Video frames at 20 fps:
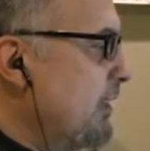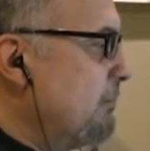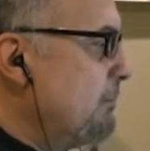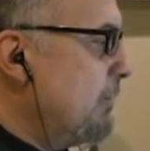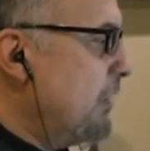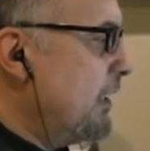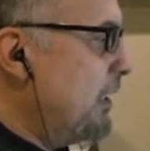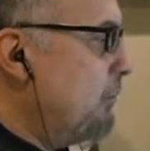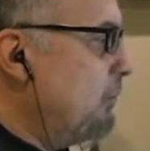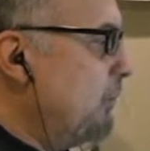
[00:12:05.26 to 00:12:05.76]

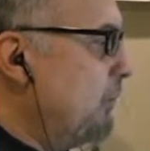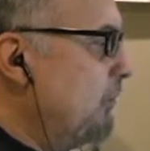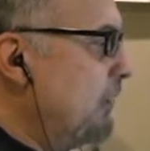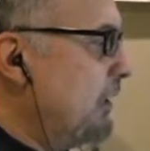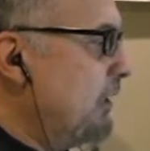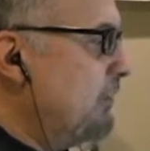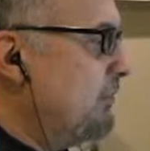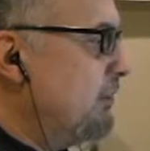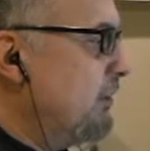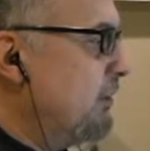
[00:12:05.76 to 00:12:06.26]
many were
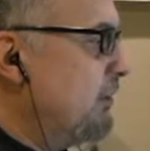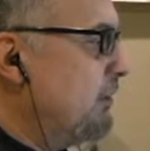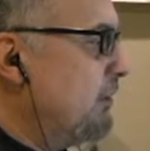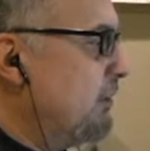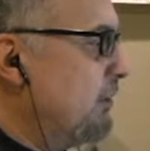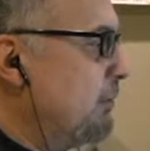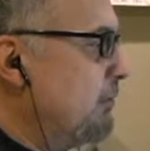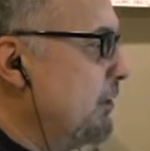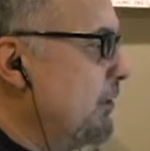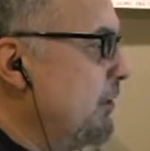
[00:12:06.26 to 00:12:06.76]
released into
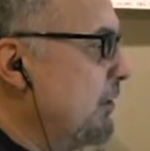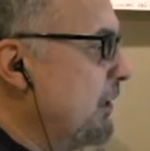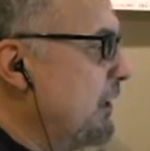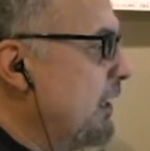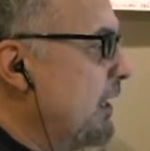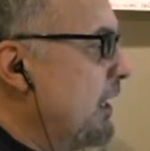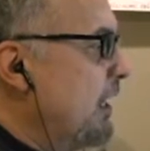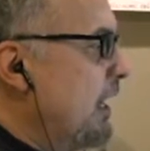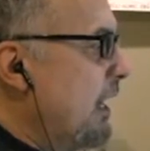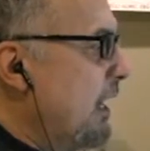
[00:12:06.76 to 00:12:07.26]
the community.
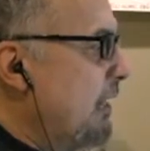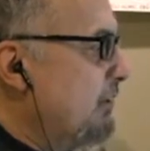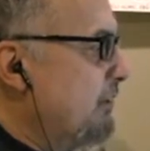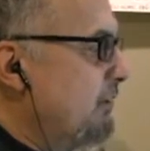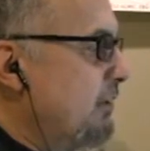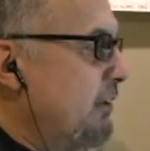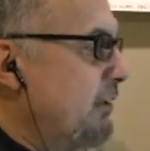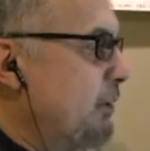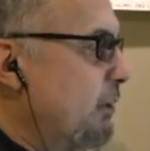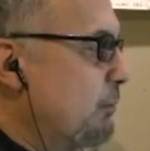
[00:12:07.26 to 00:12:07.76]
As
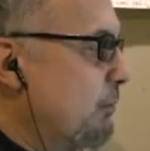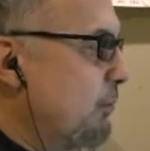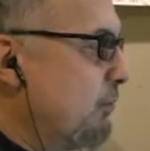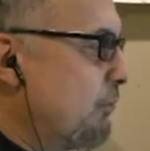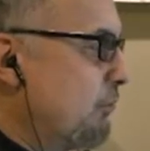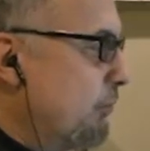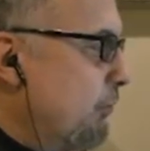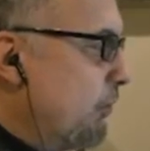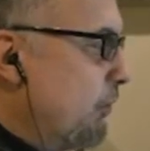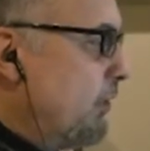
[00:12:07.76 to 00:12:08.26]
the numbers
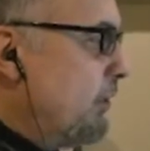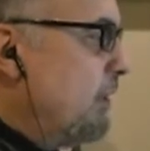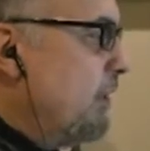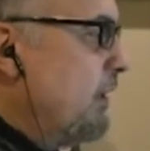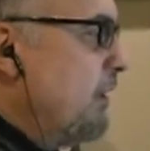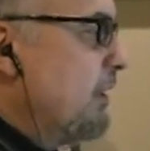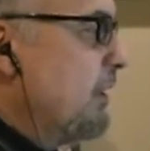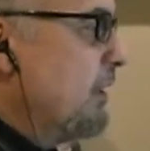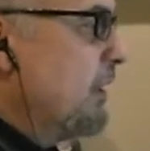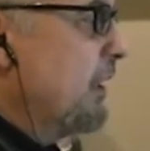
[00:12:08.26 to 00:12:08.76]
soared,
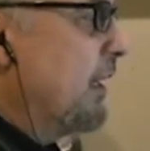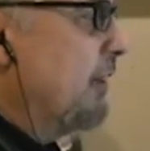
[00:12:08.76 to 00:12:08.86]
the